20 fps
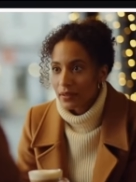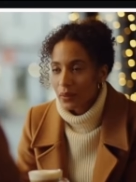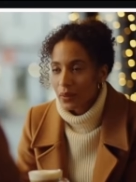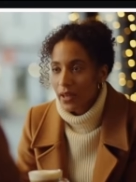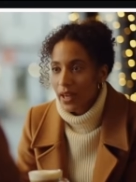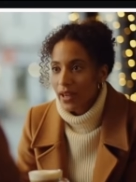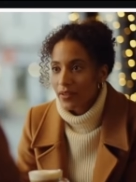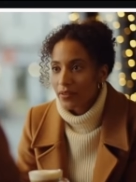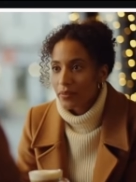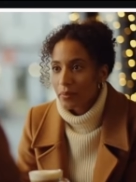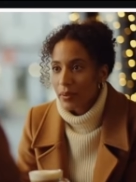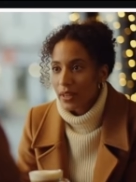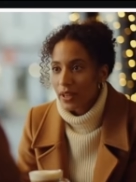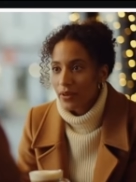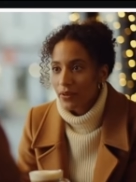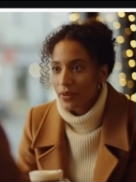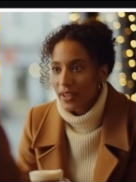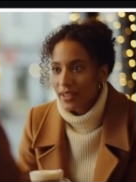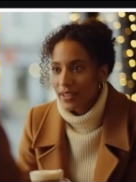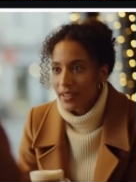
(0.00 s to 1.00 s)
We haven't paid
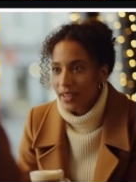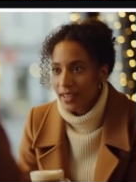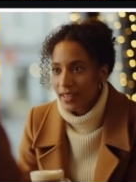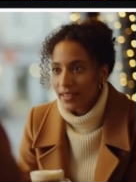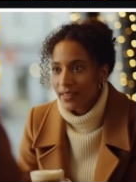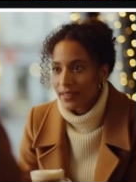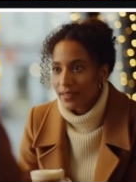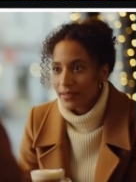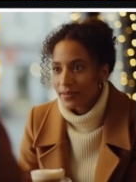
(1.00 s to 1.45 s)
rent yet.